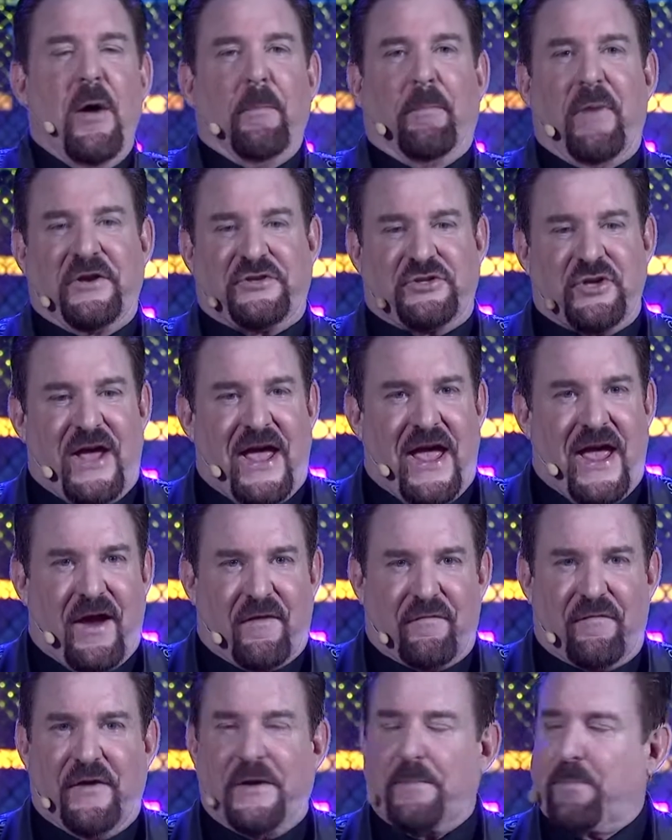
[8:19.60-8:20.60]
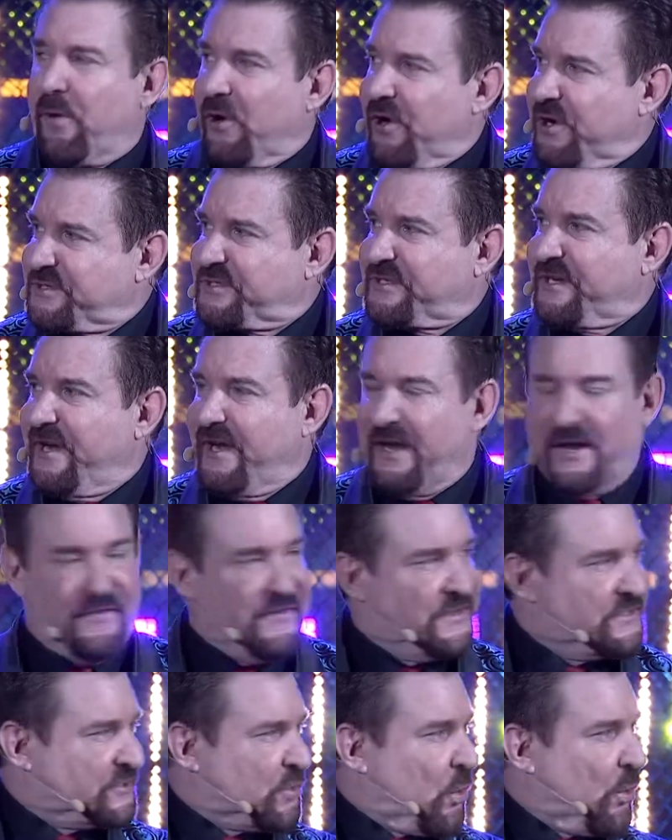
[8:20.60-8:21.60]
but to every person in
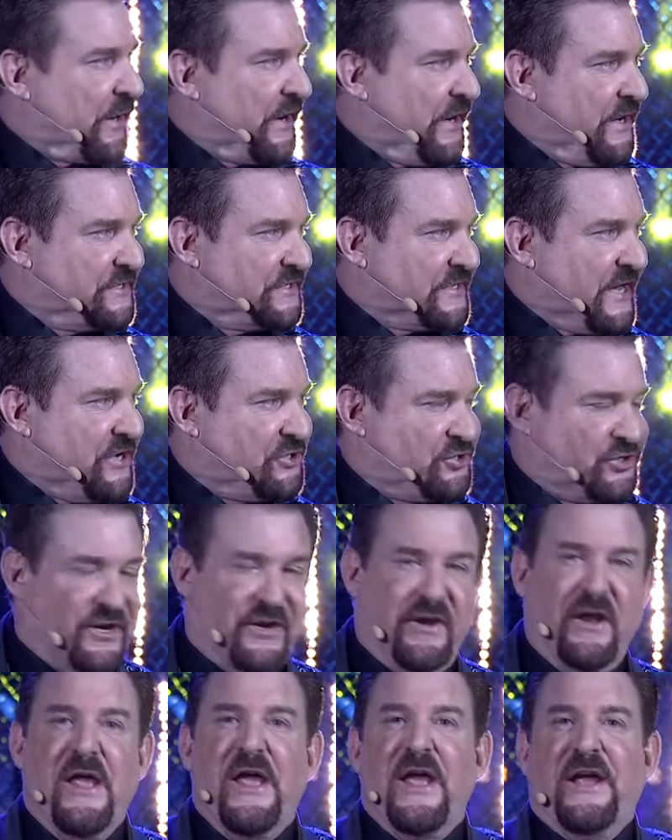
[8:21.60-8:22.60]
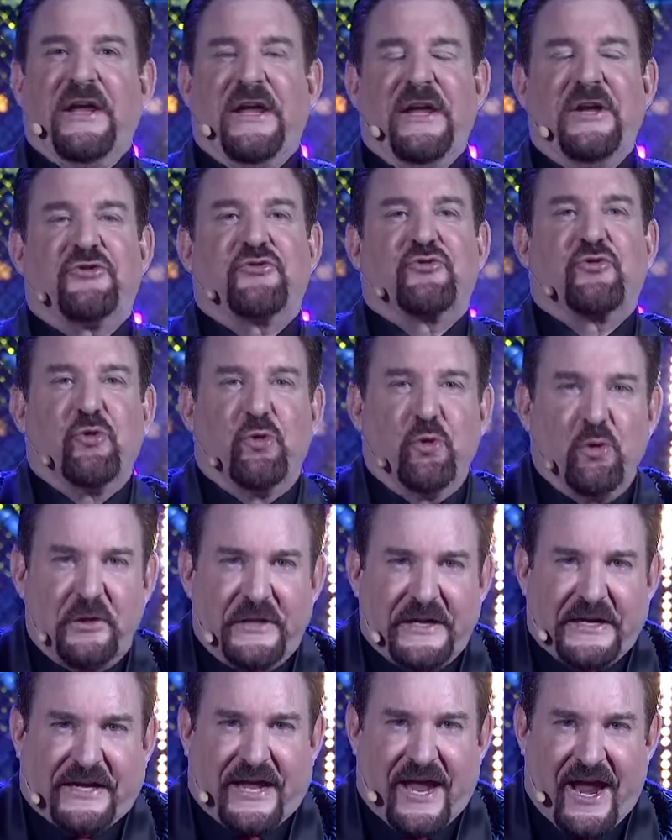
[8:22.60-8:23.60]
this organization. He
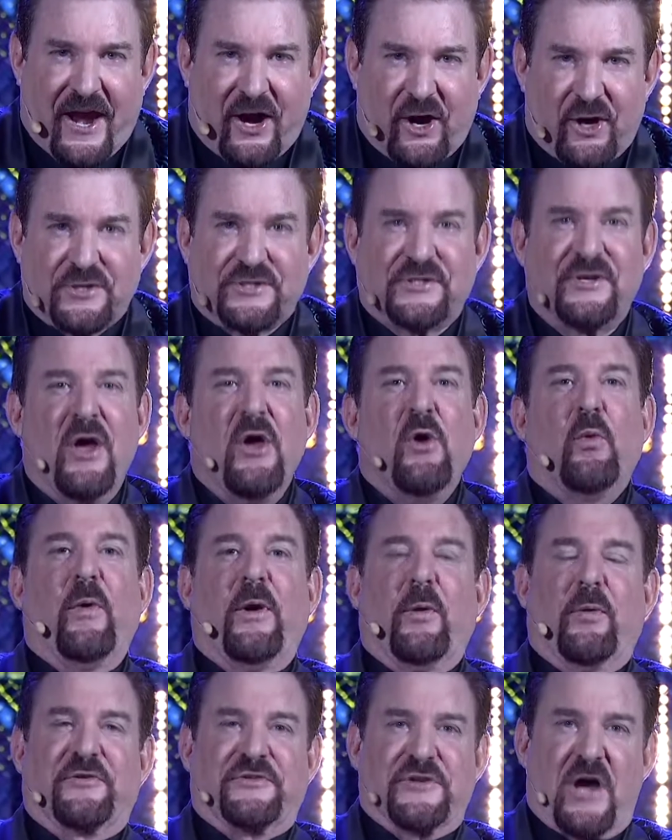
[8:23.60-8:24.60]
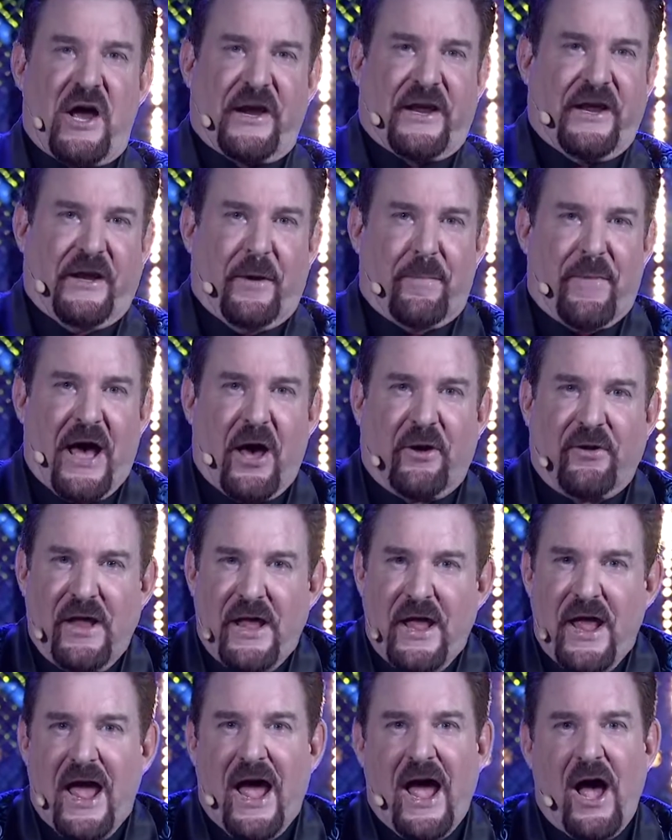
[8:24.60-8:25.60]
truly cares. We were talking about
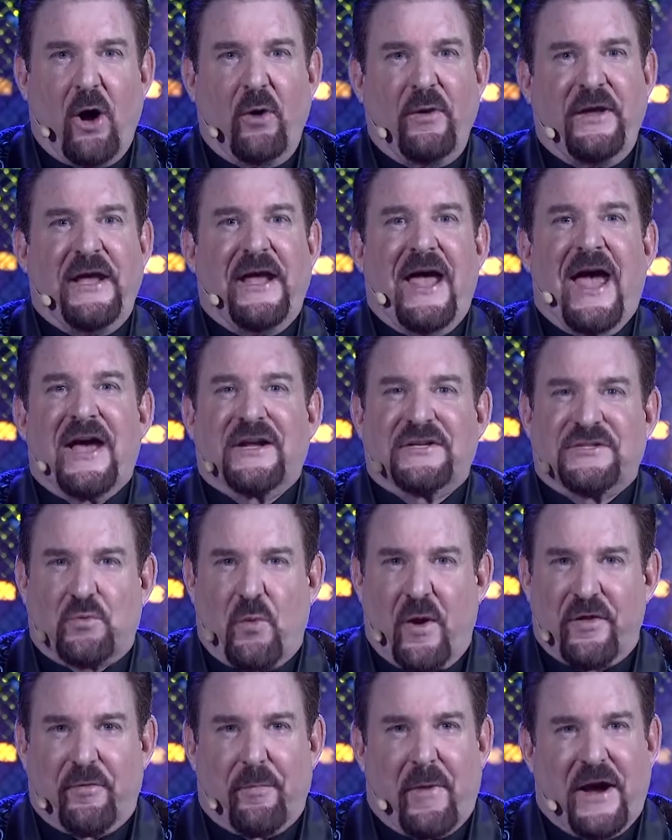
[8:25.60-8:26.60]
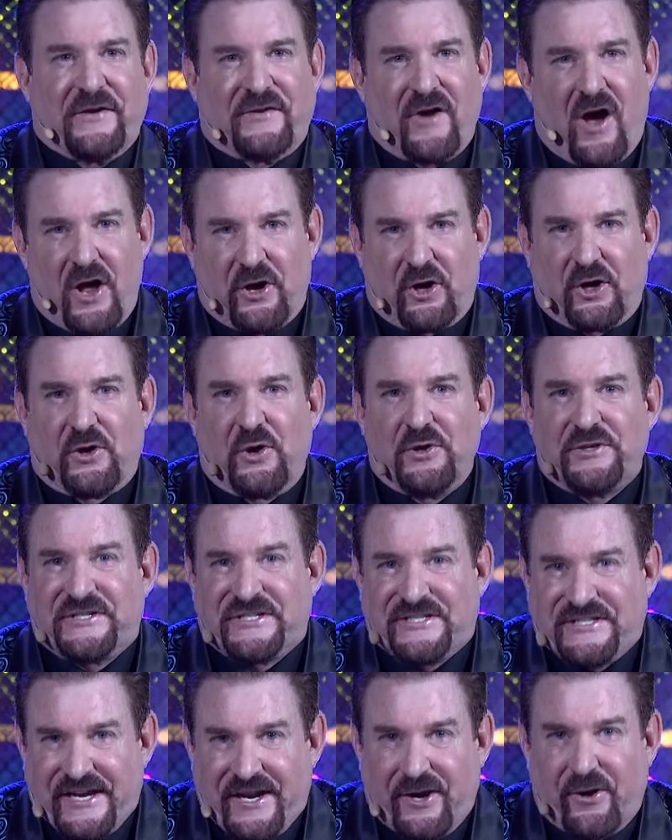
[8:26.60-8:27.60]
how he asked whether my daughter could
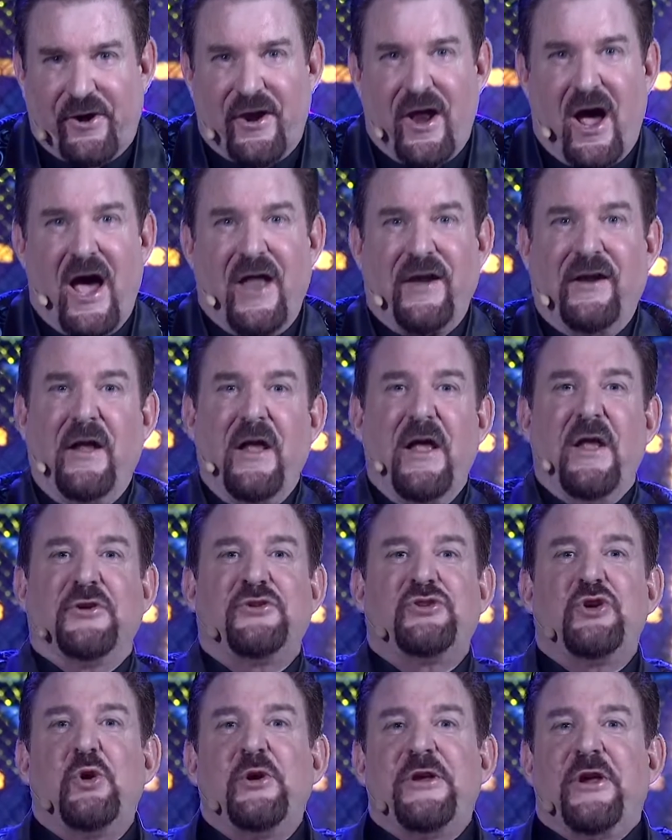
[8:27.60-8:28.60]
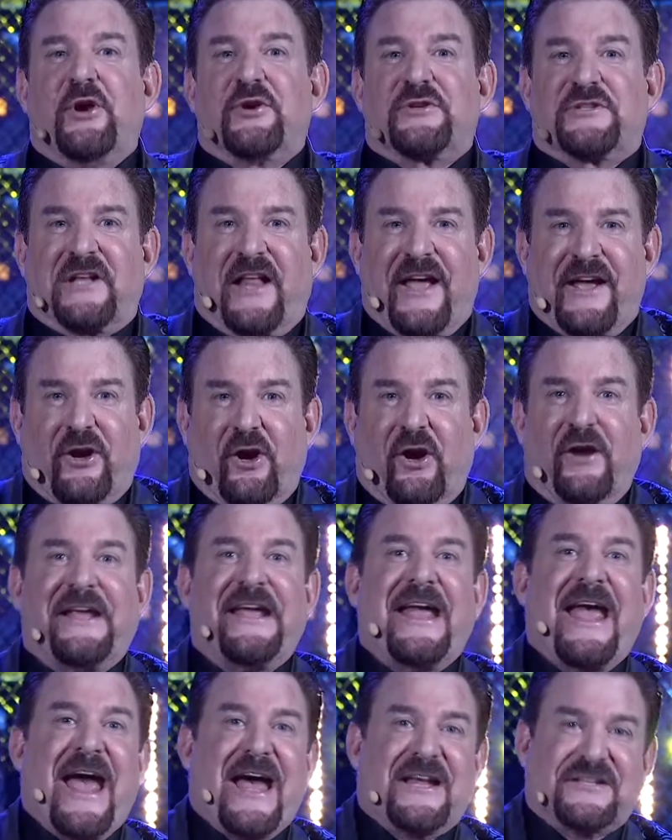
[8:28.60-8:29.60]
see or not. 2 years later,
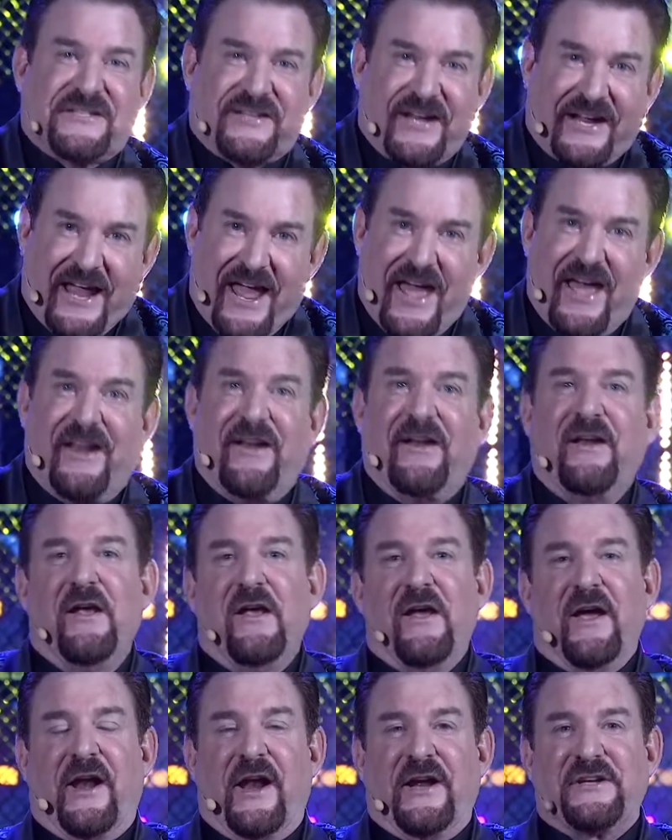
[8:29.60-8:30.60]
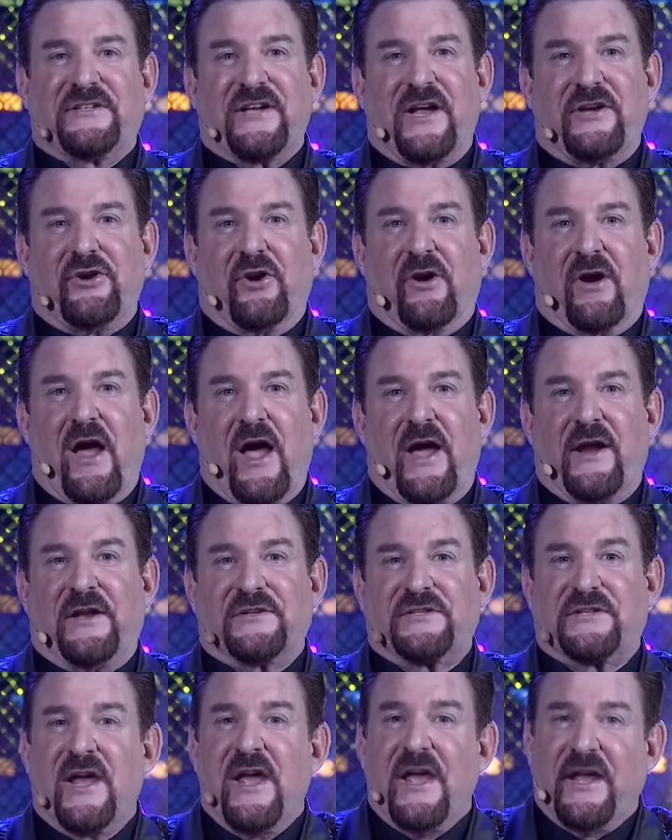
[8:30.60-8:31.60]
he asked again, and I said, Your
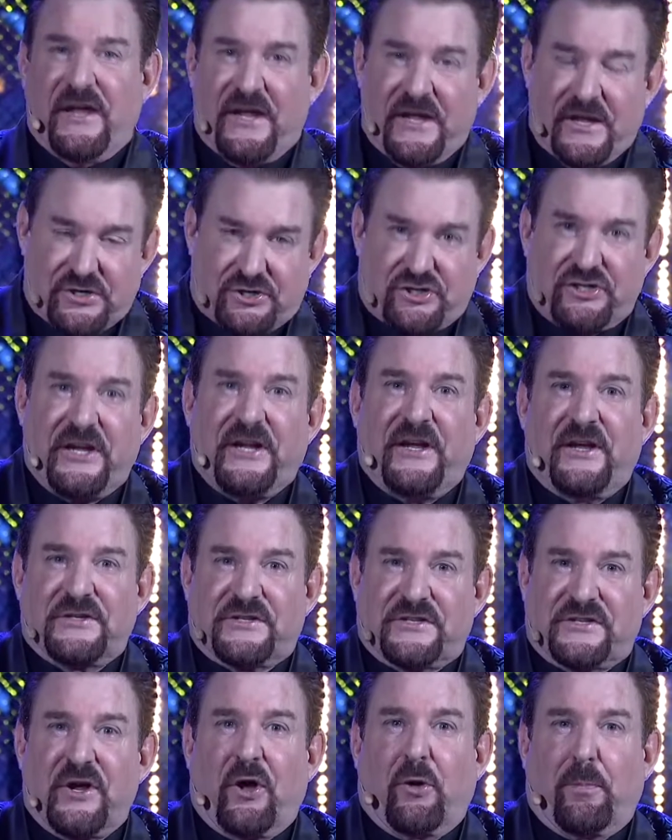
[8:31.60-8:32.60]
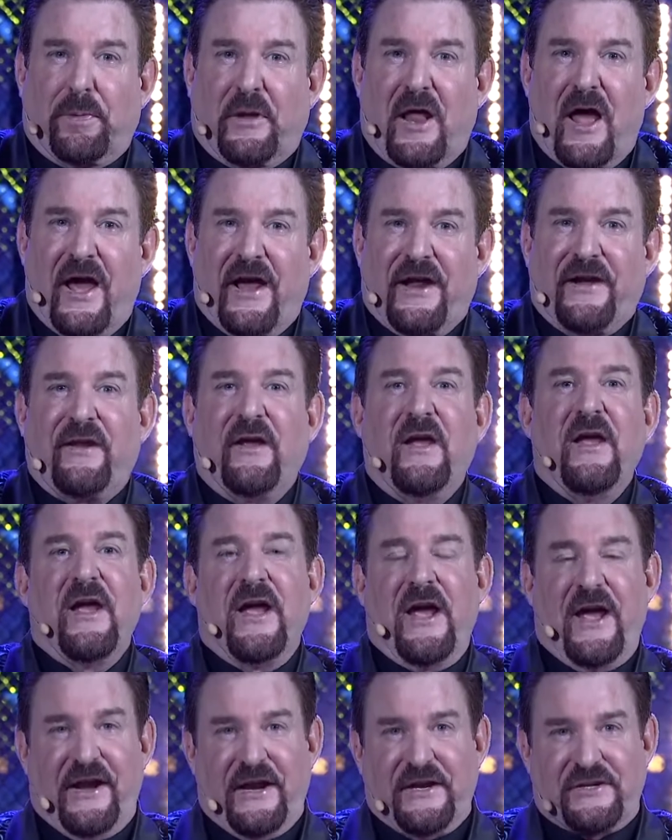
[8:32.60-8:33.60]
Highness, she is still blind.
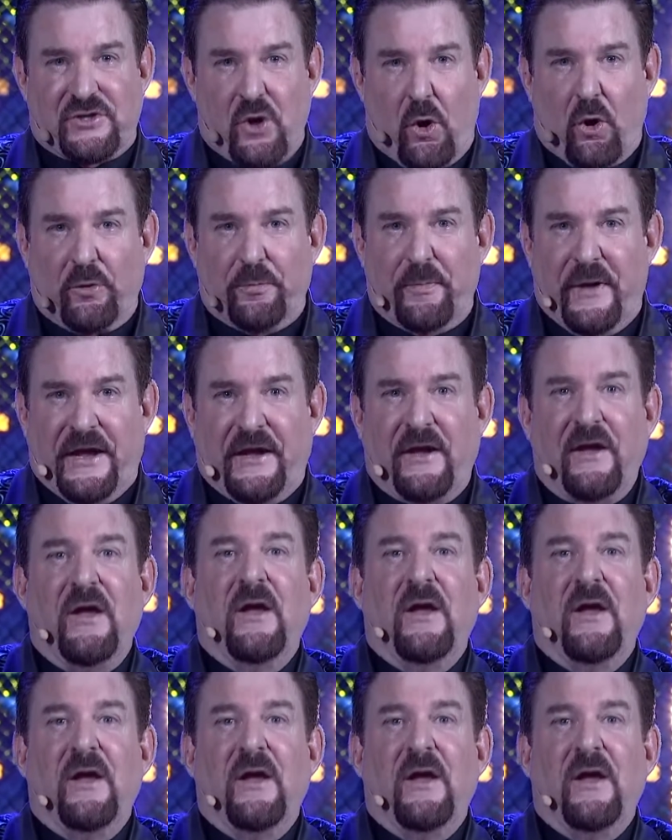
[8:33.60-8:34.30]
And he told me,